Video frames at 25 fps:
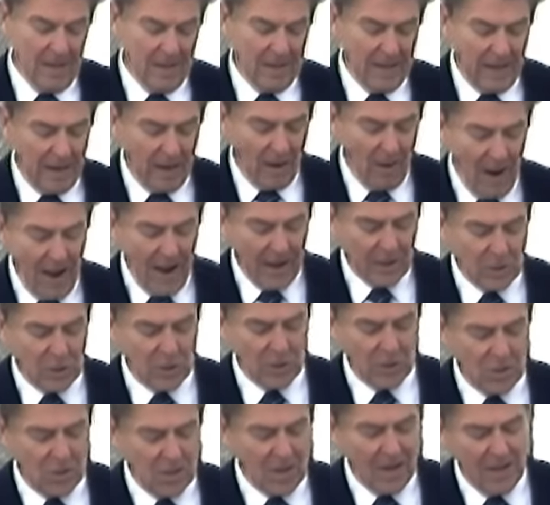Let our
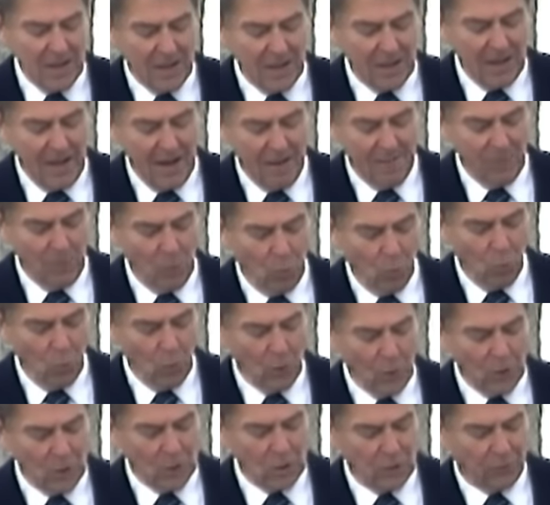actions say to them the
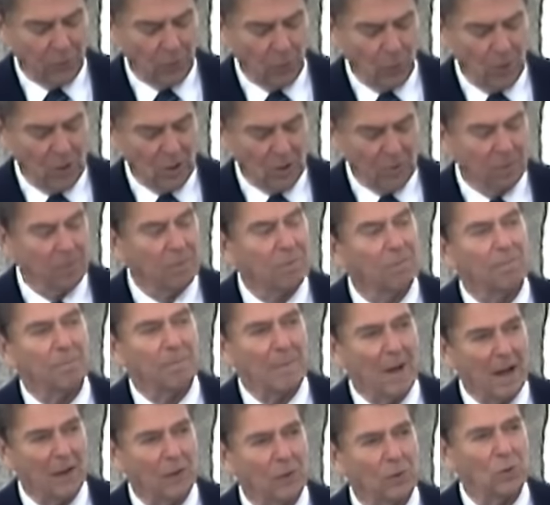words for which
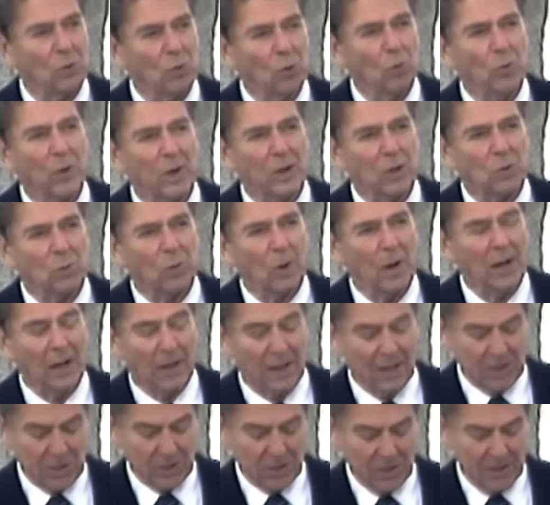Matthew Ridgway
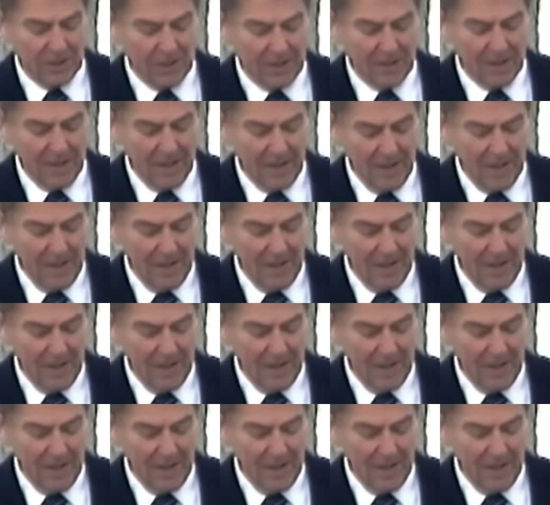listened,